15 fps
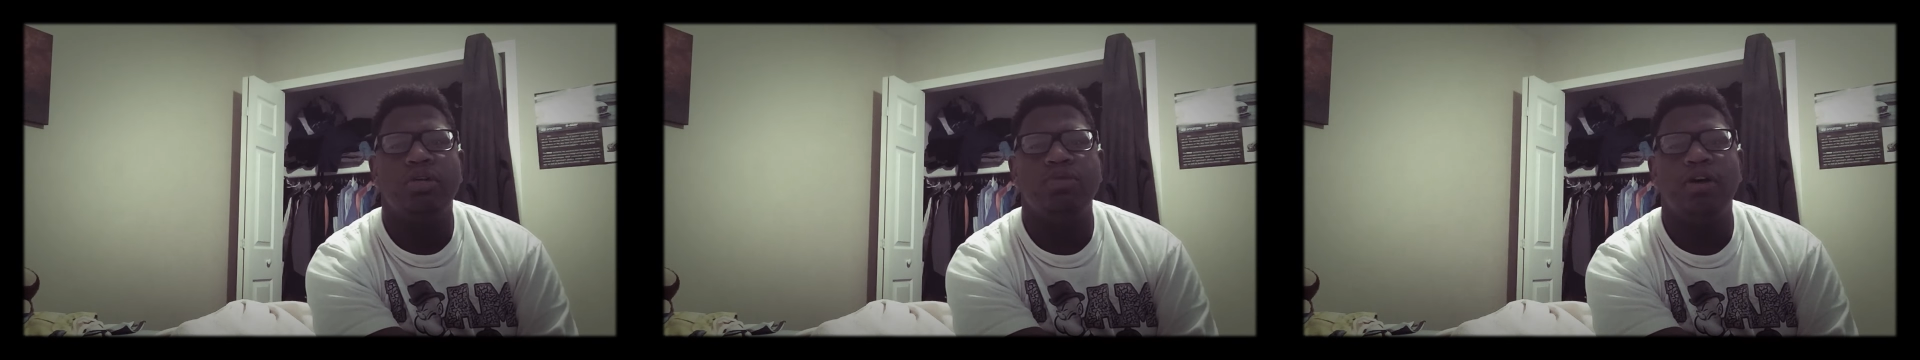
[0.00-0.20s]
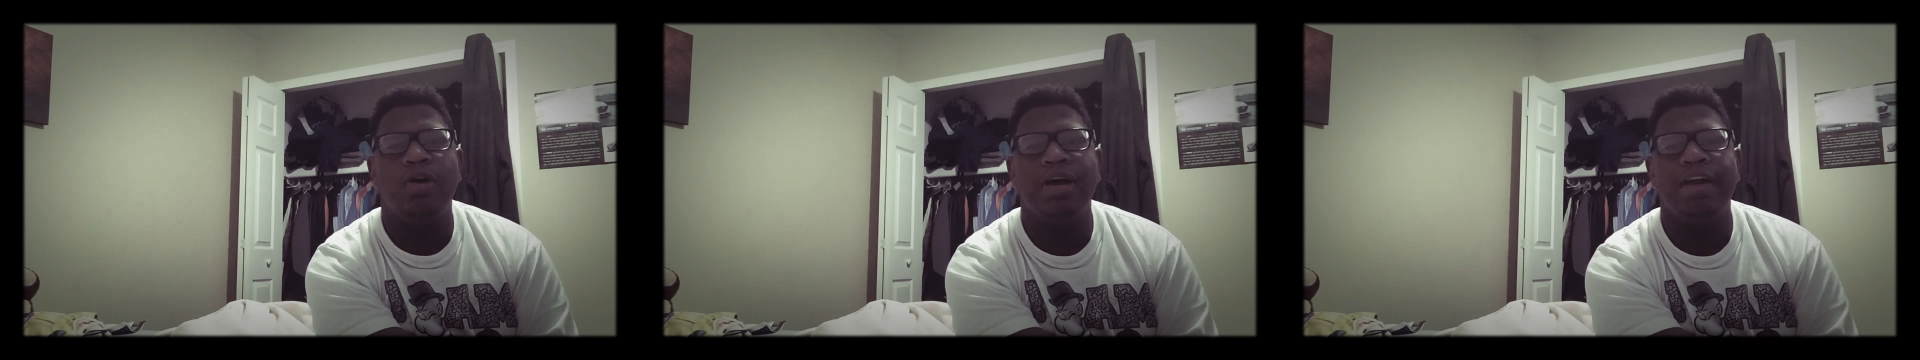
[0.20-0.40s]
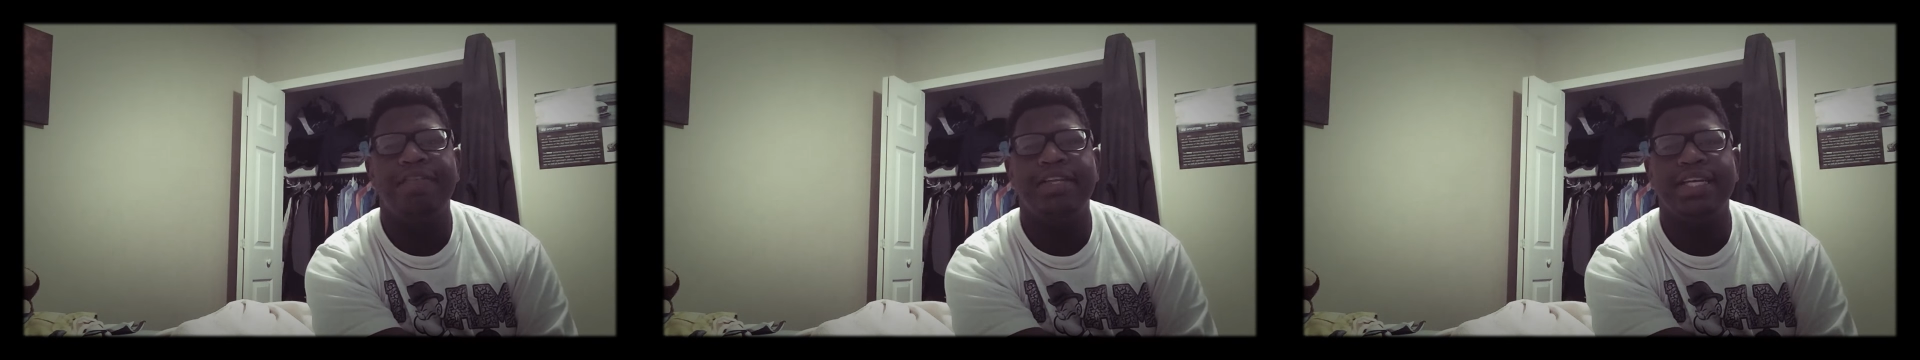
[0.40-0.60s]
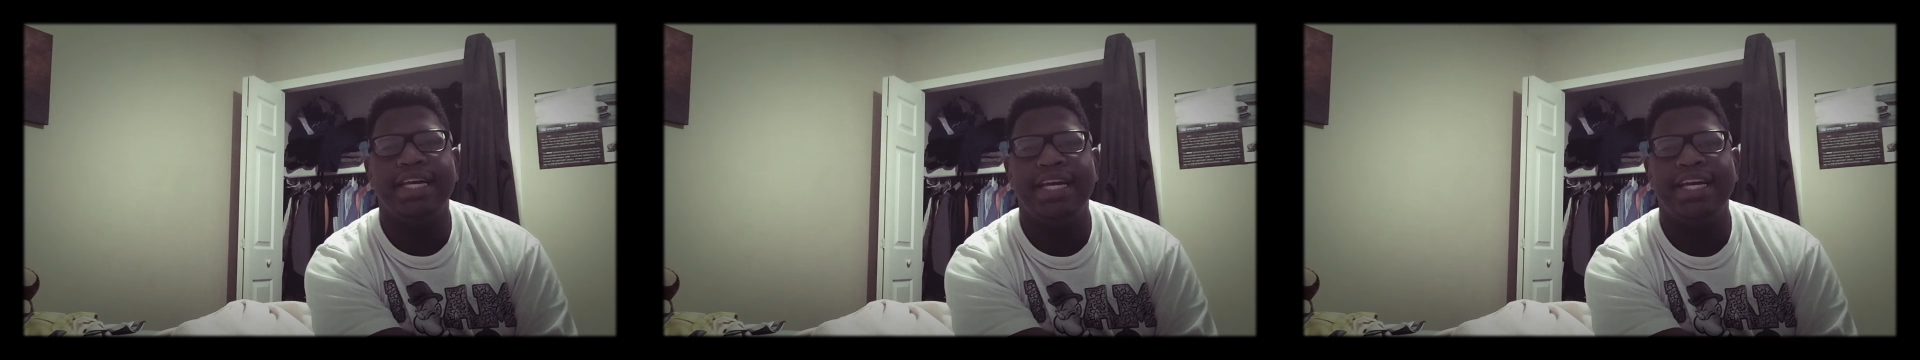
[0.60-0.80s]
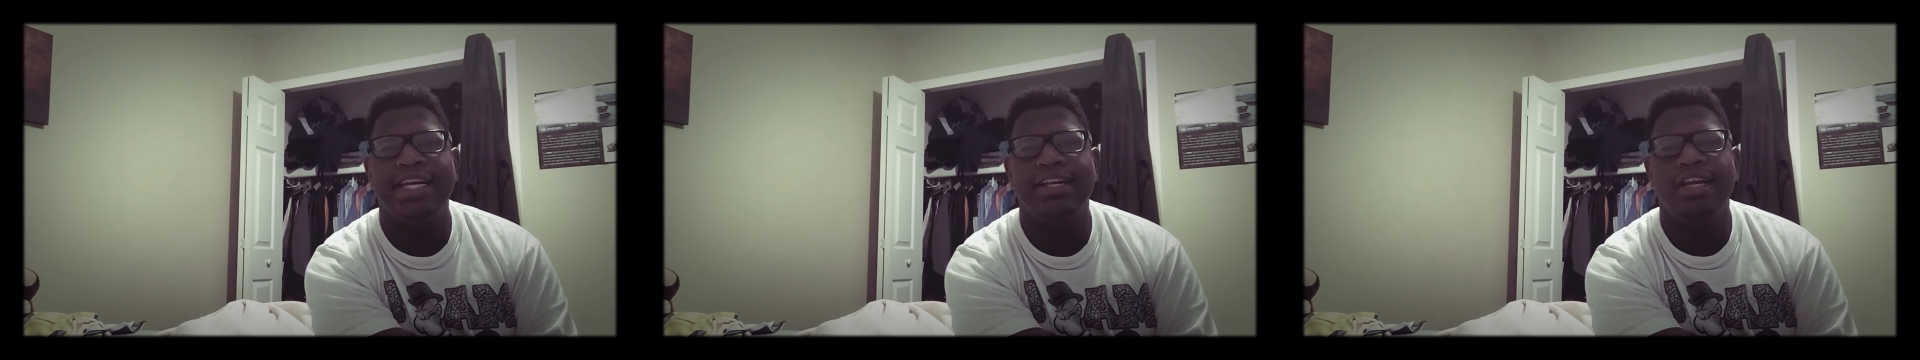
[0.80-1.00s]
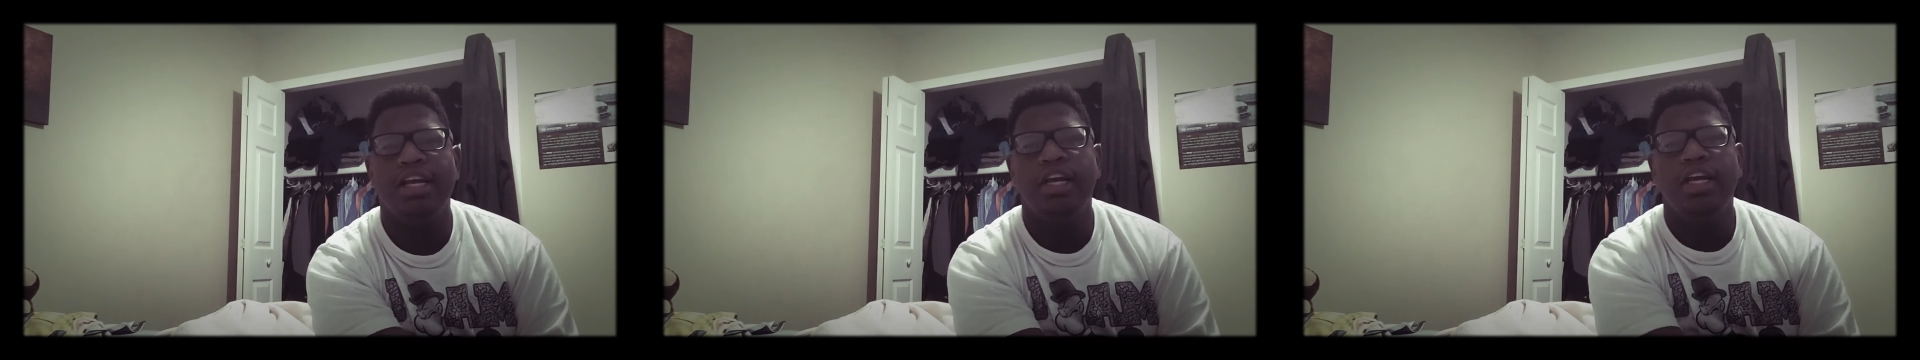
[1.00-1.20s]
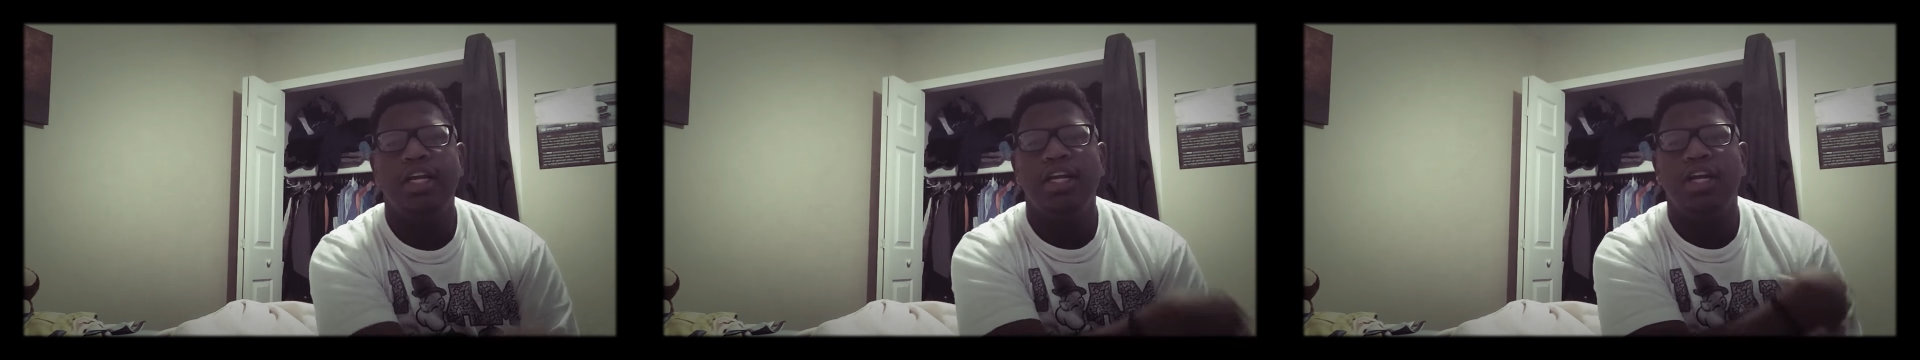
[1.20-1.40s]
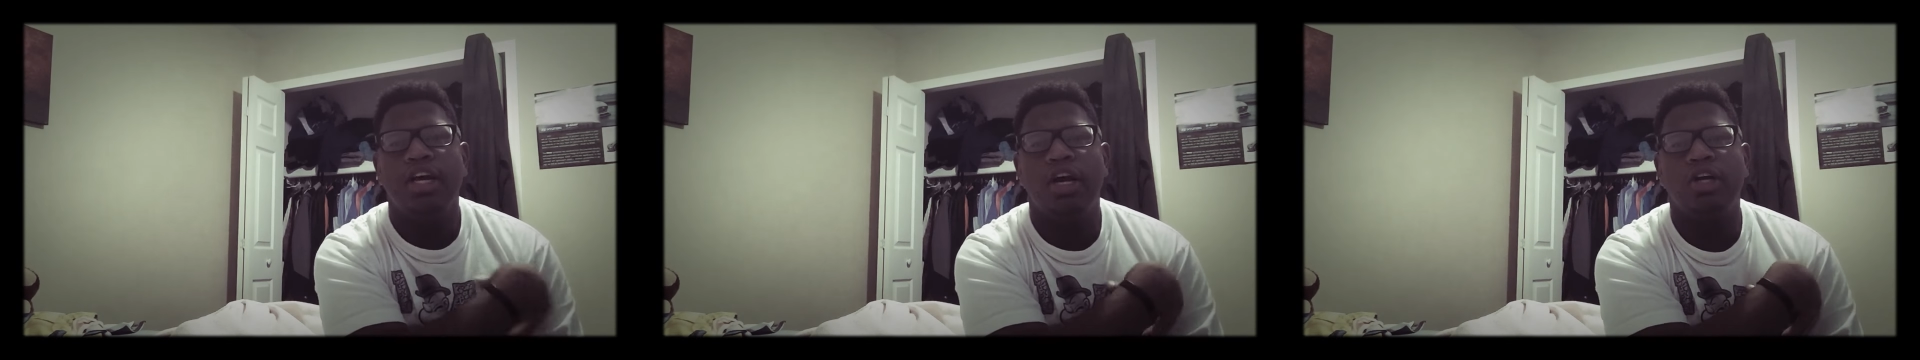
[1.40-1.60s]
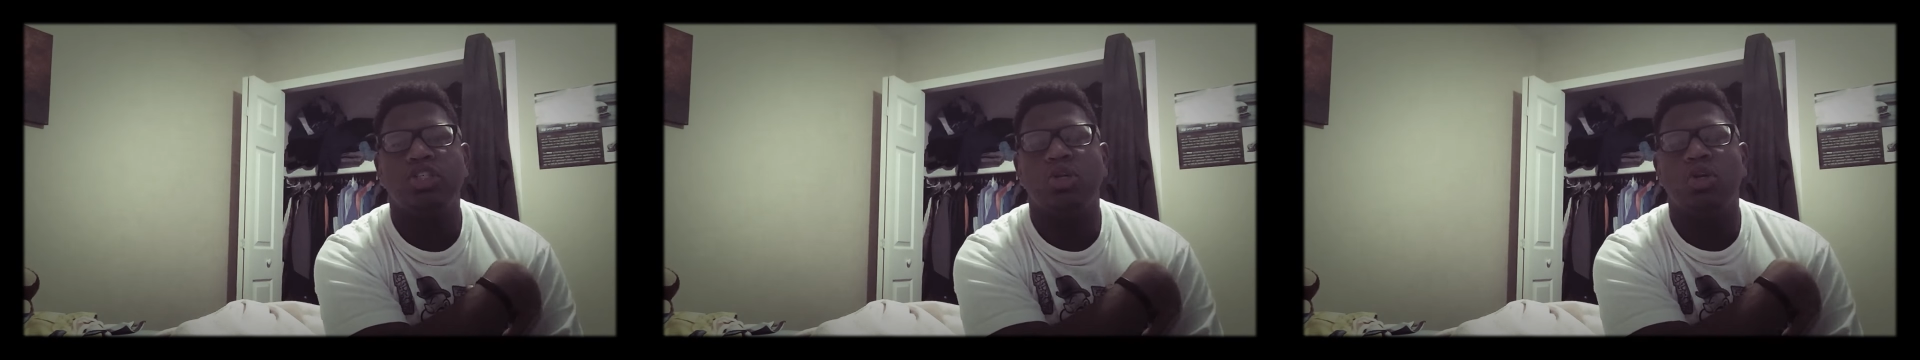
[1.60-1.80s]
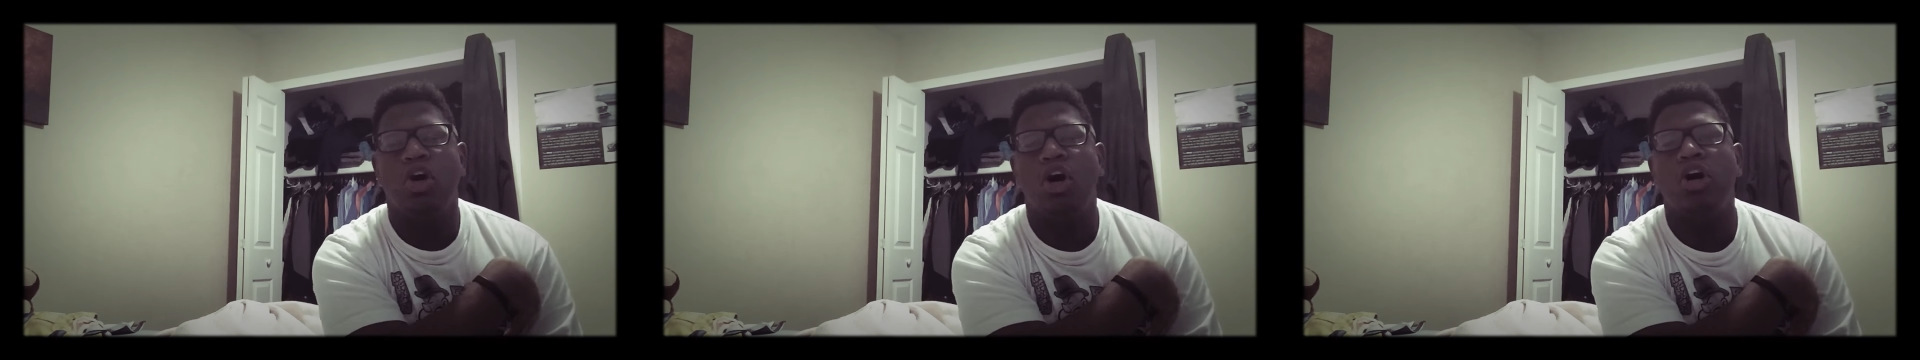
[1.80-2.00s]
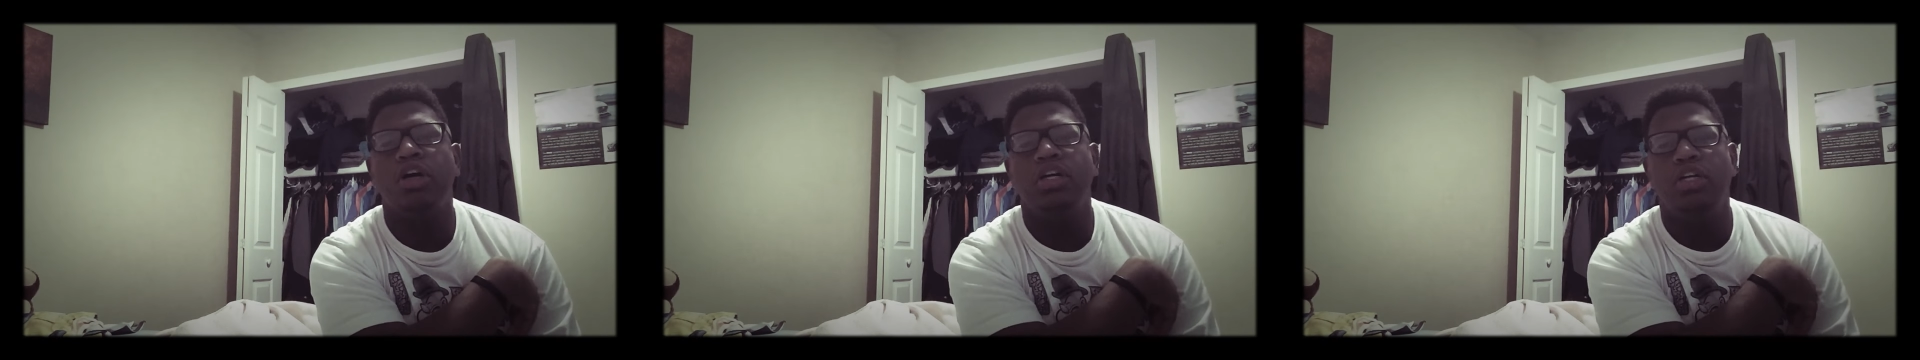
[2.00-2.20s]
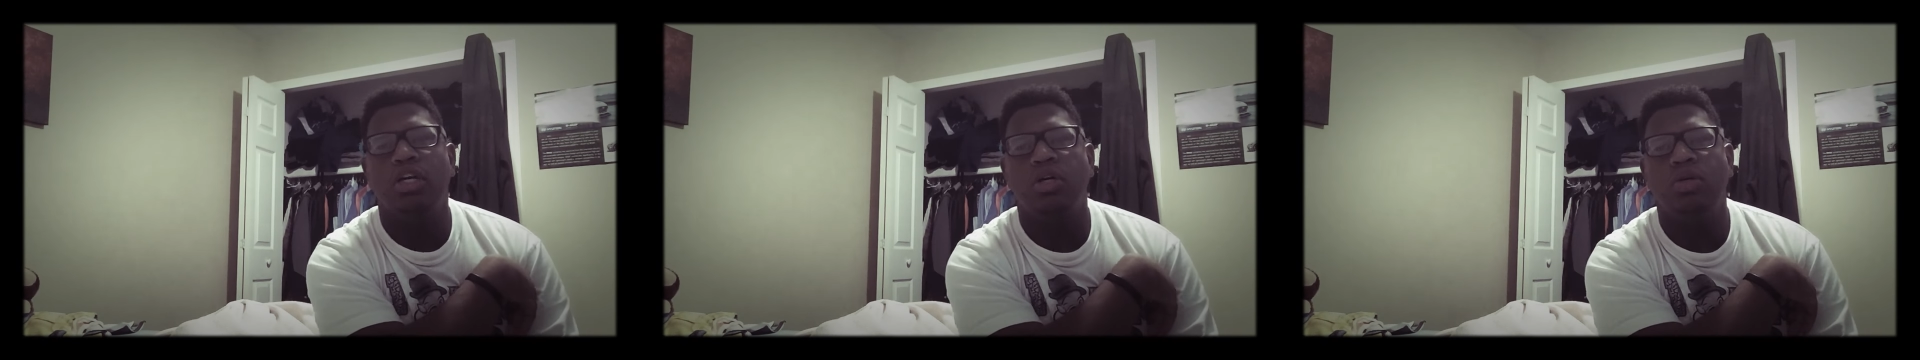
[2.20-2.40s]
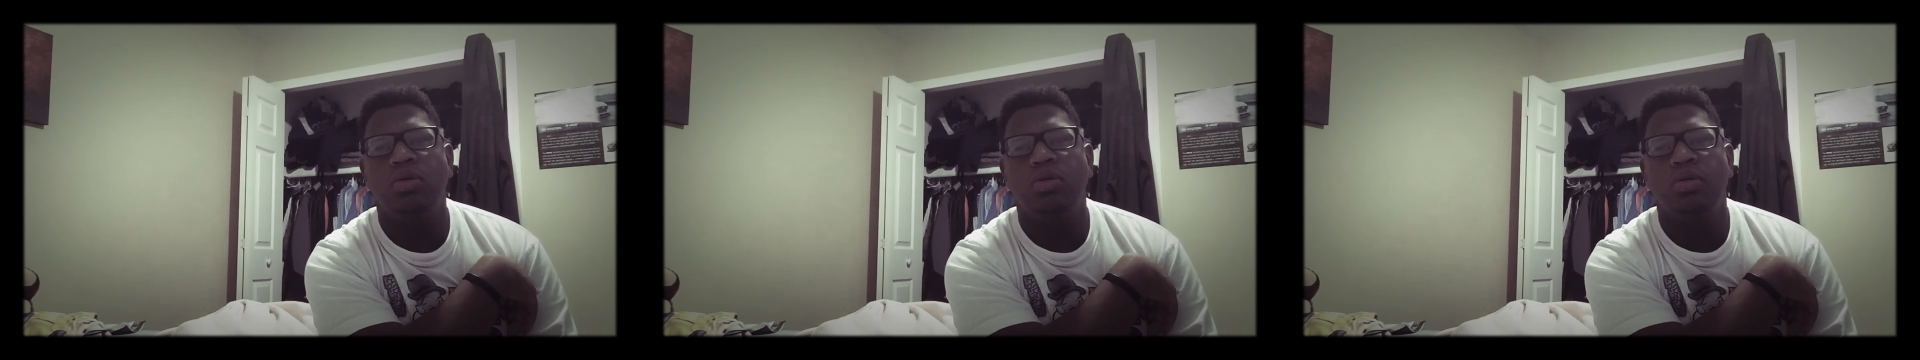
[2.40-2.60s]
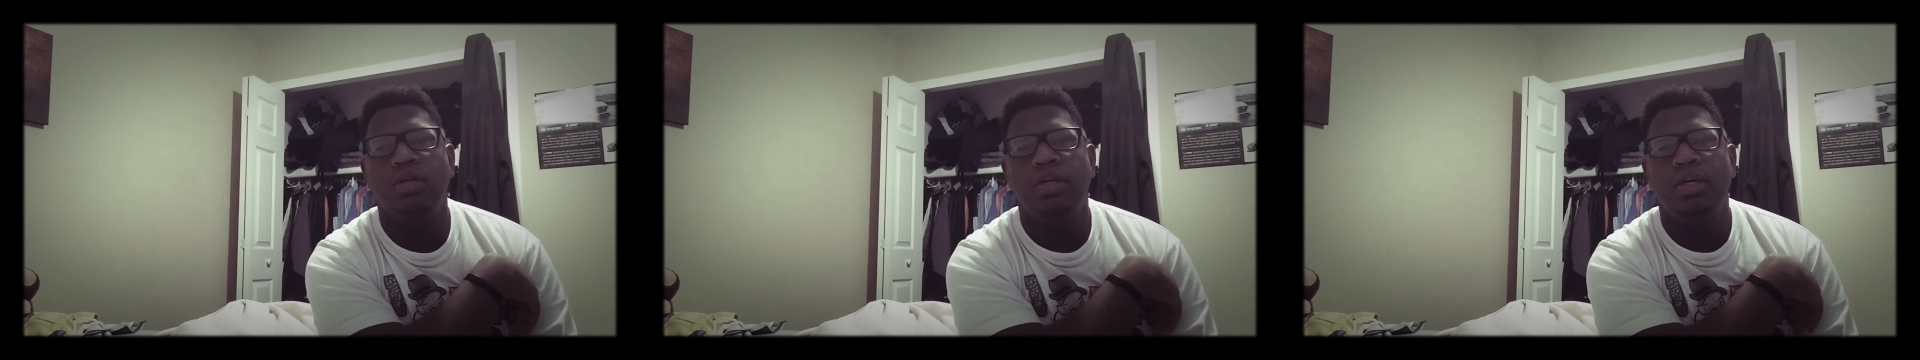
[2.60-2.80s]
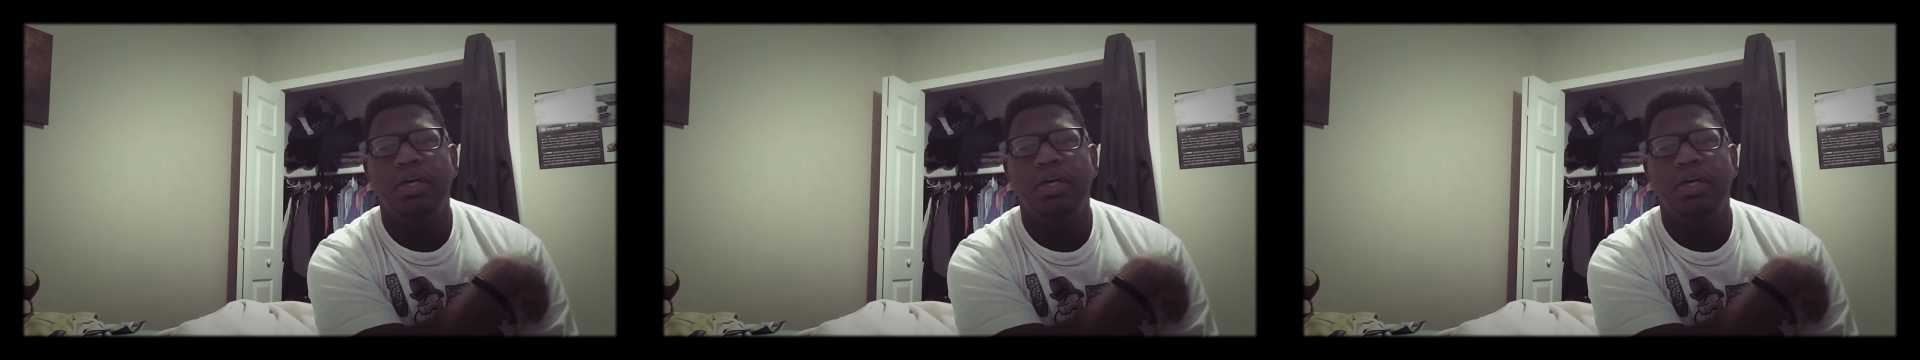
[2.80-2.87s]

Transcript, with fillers: When you hold everything in, hurt your heart, you know.